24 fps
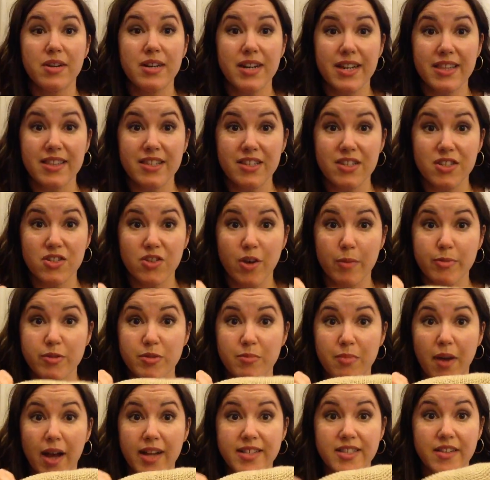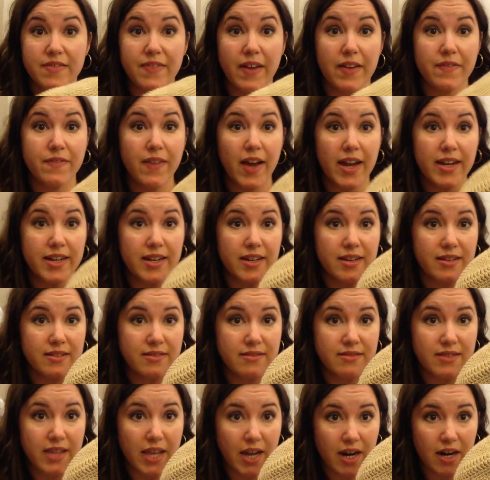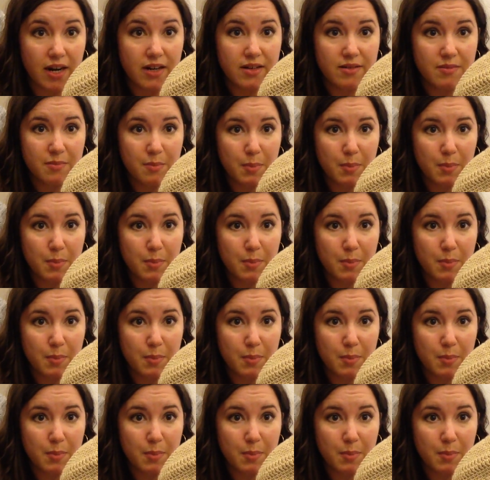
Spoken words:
it in the description box if I find it there.